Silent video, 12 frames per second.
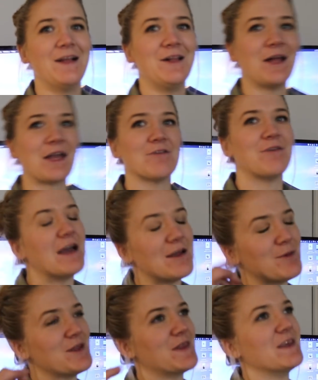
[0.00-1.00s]
Like, if I
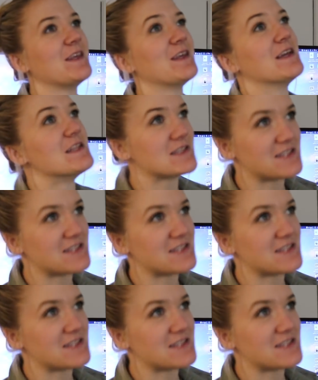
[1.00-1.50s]
had been thinking it's